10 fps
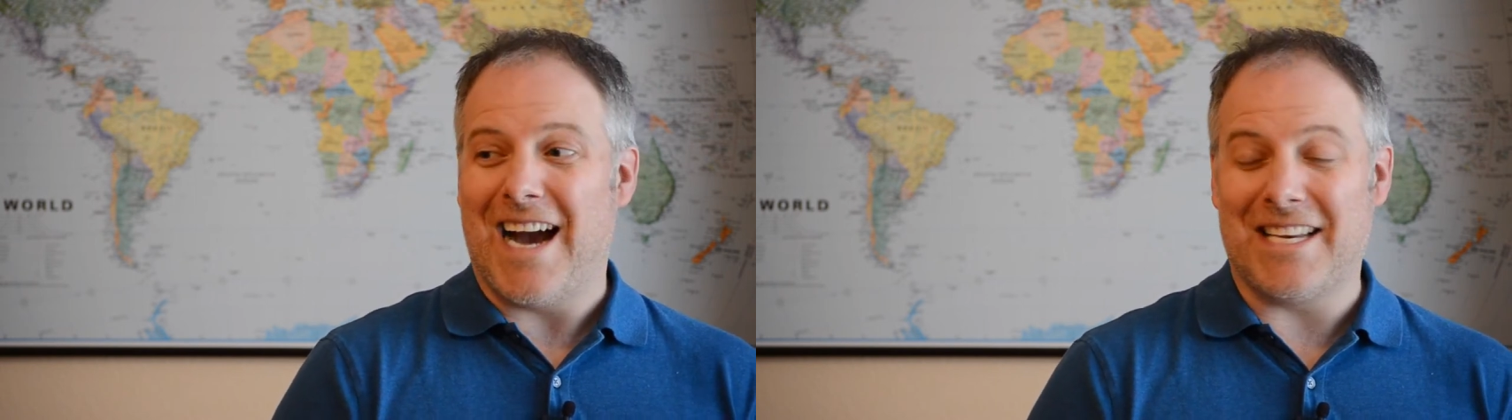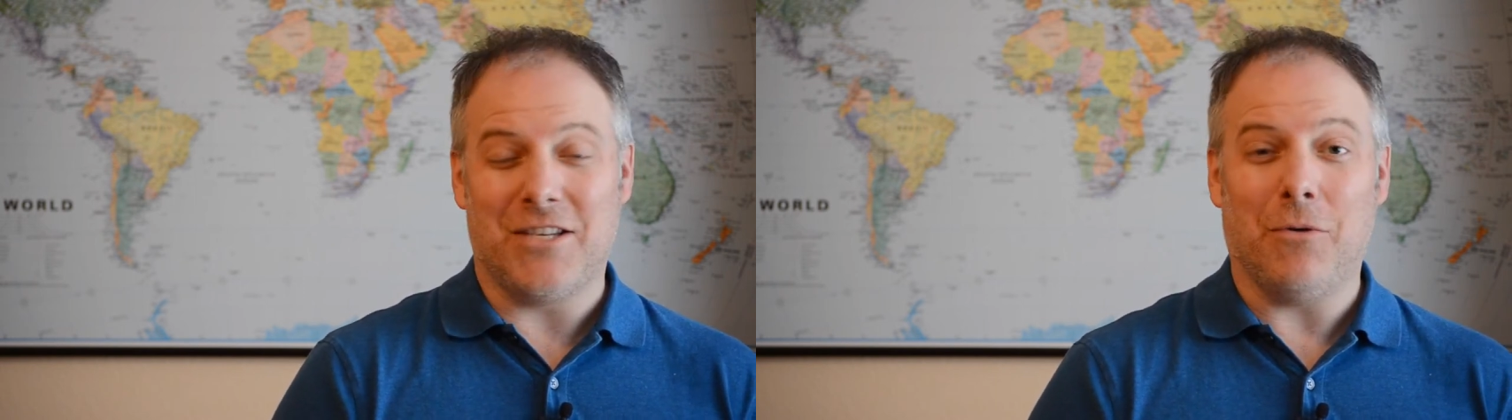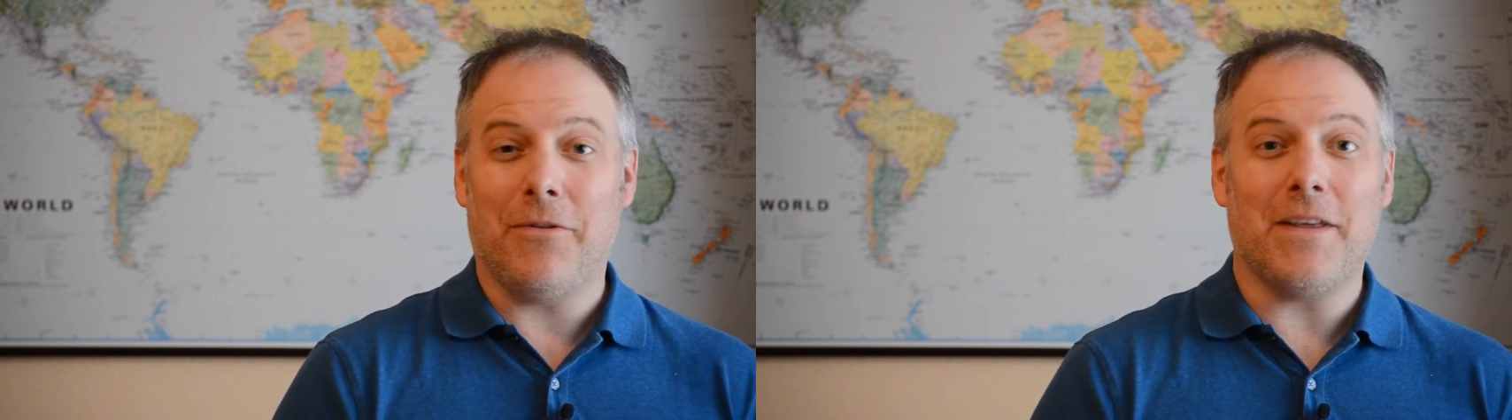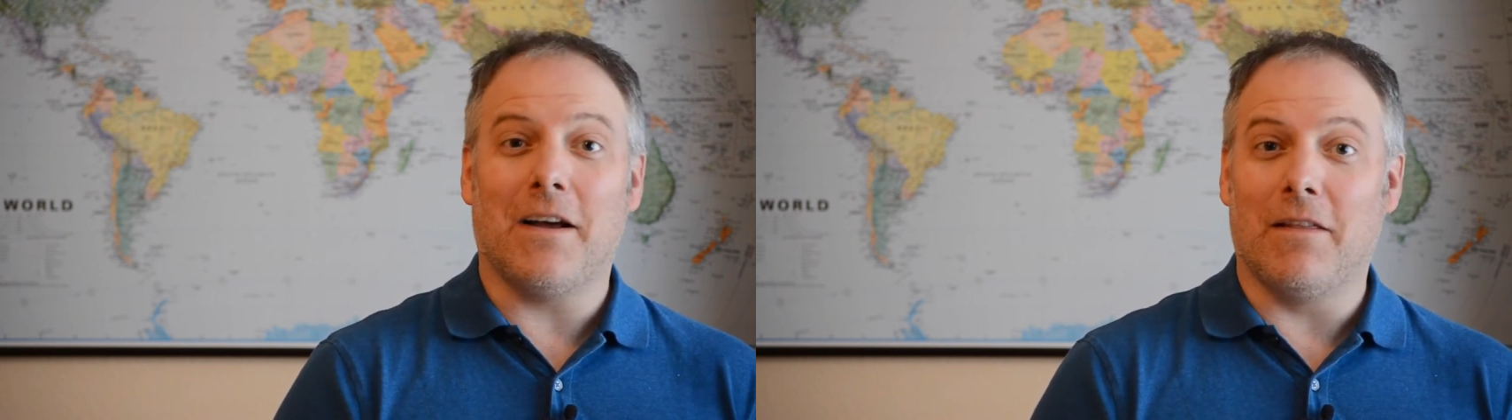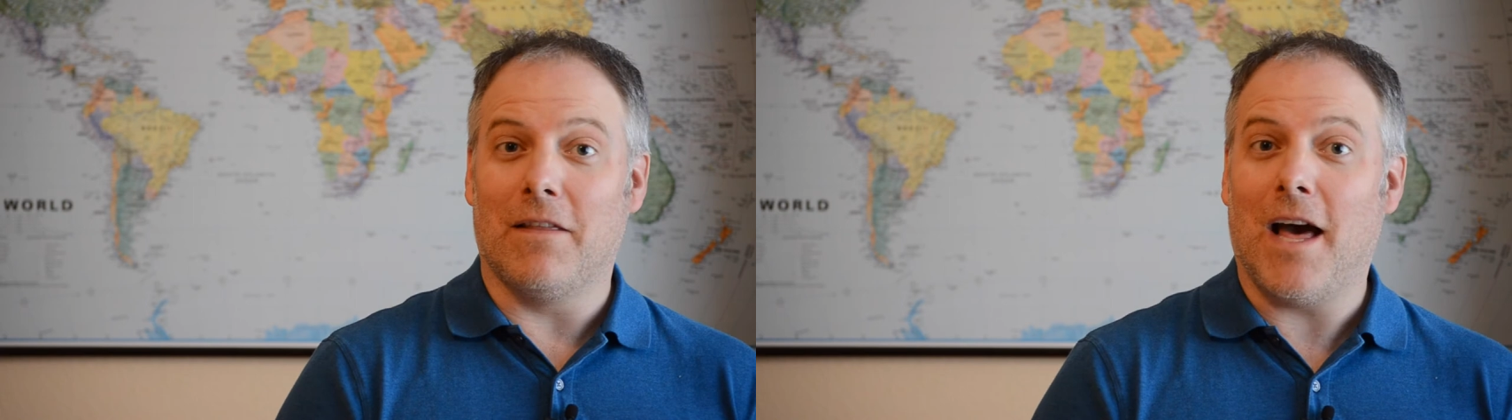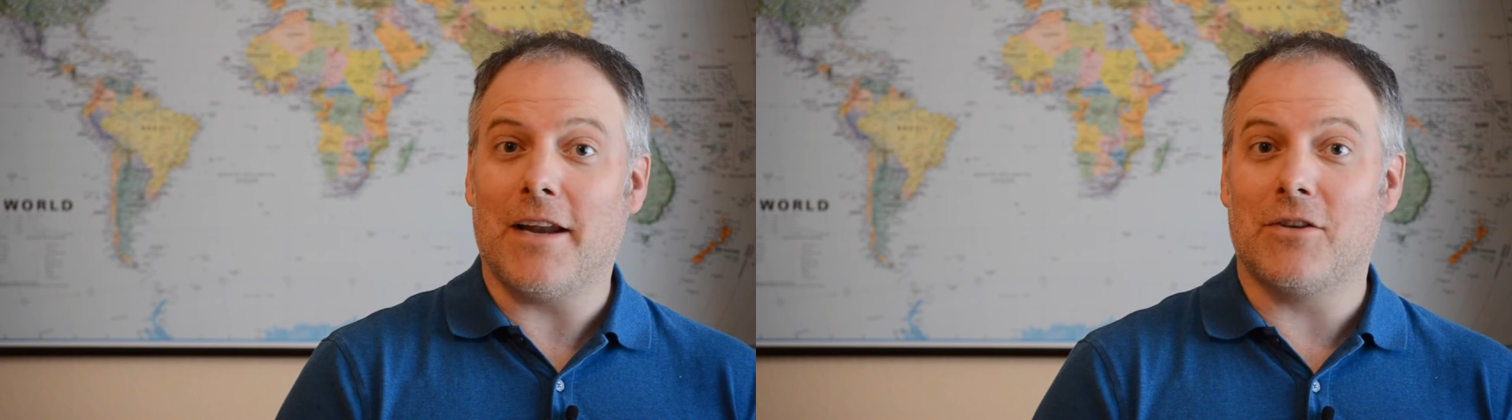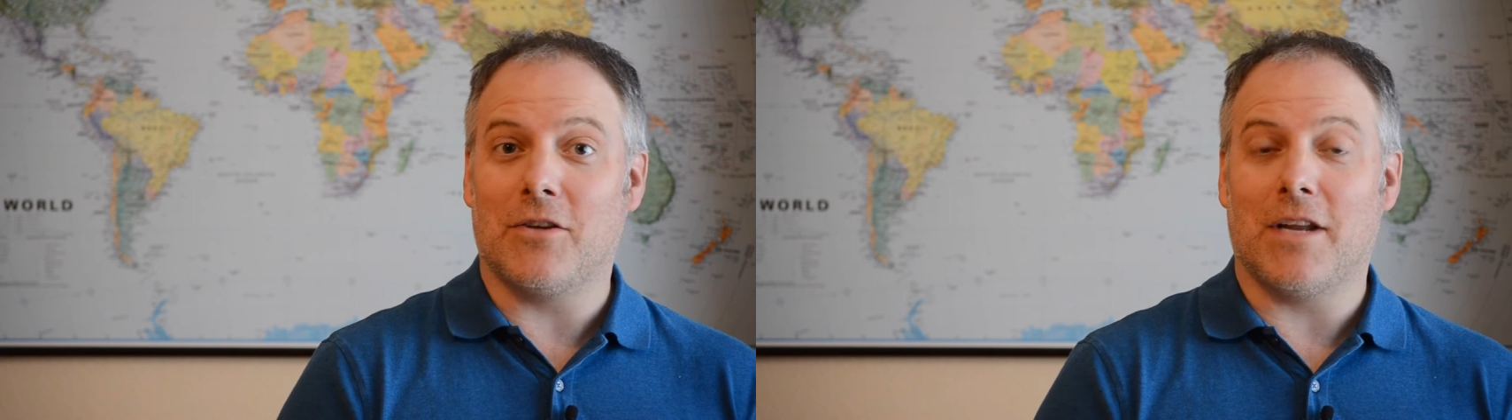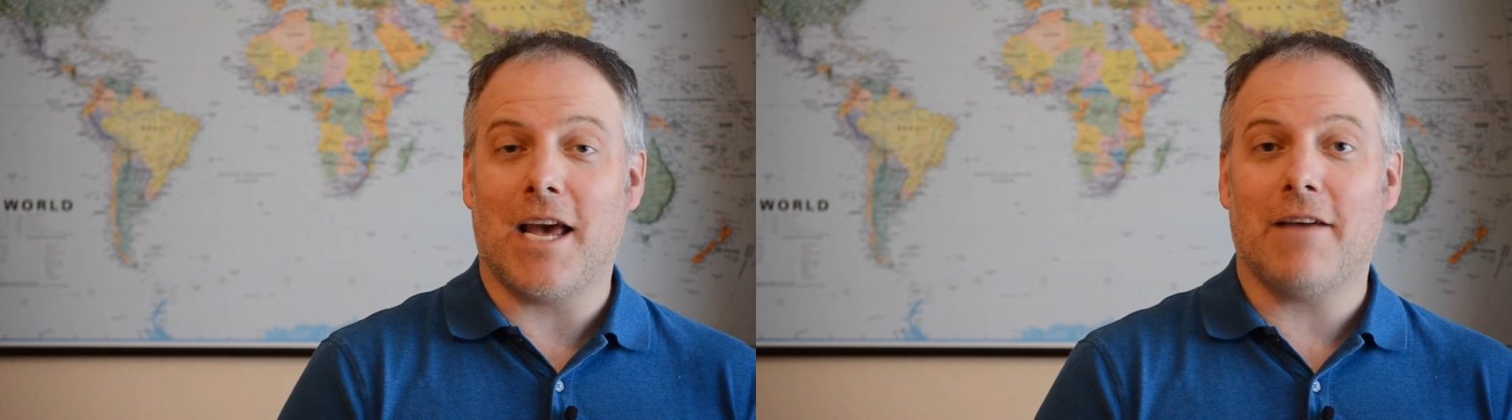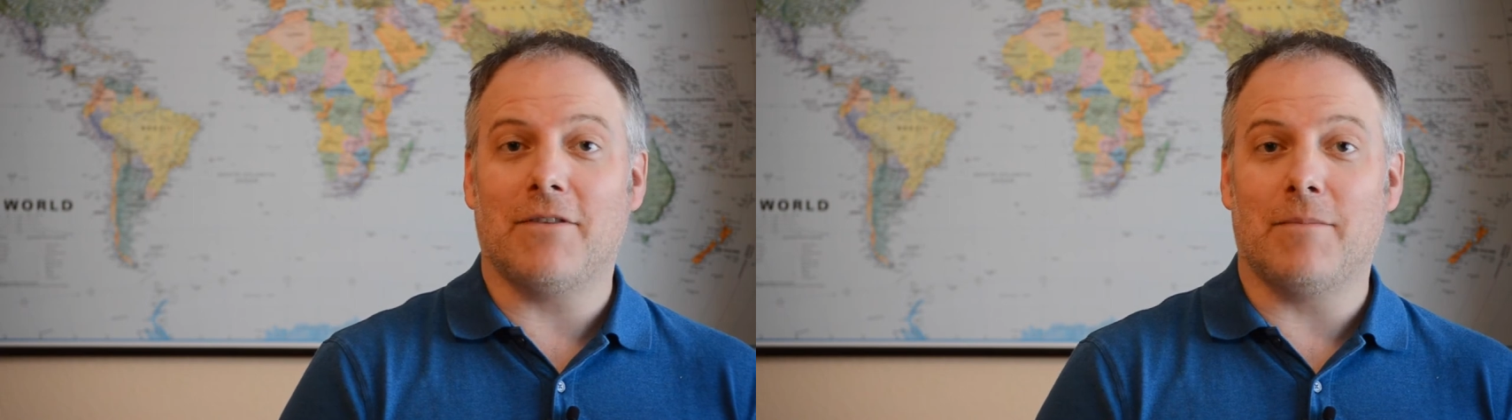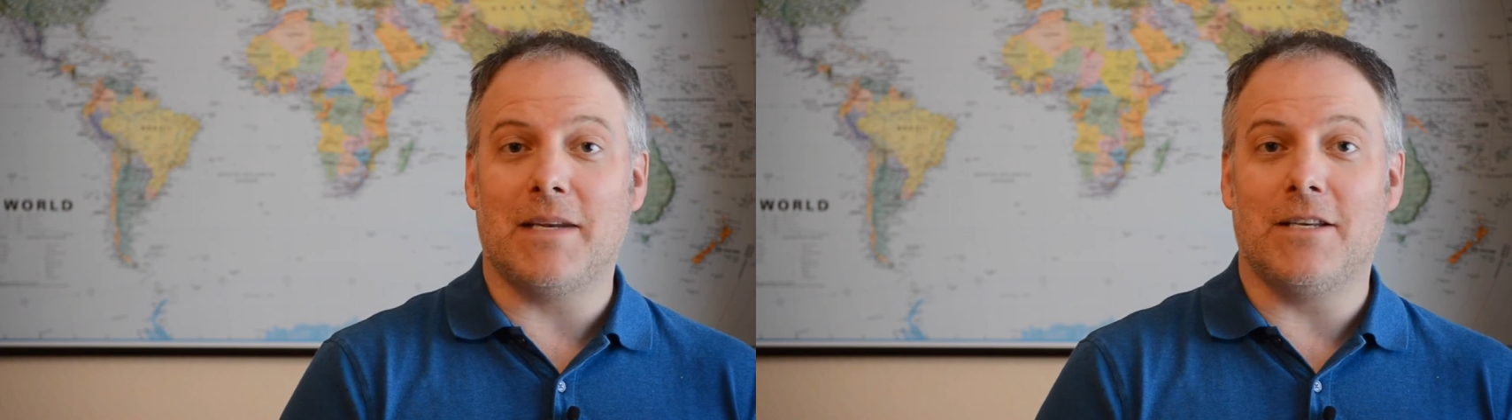I don't think a lot is going to have
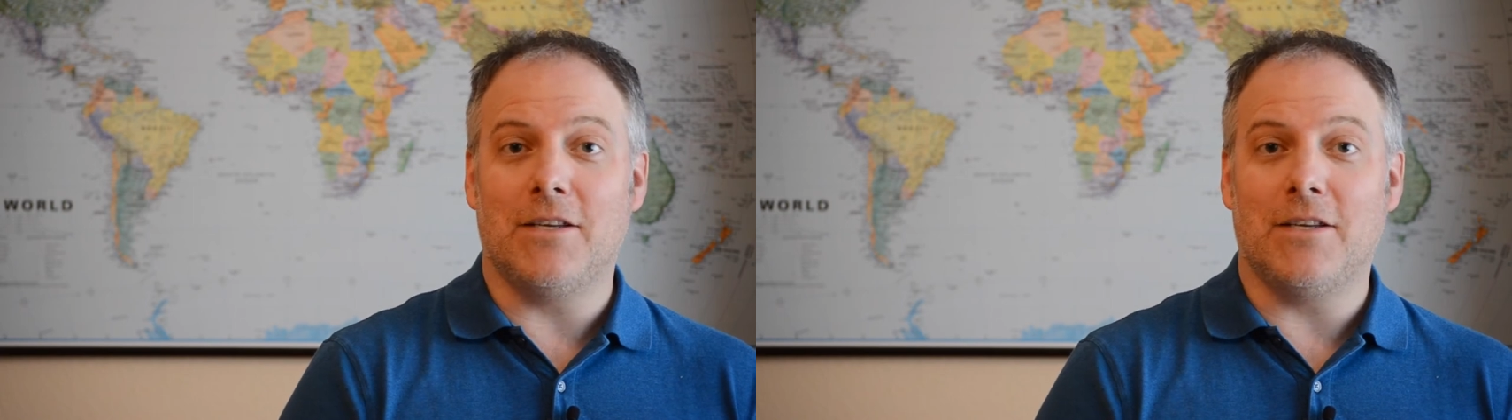to be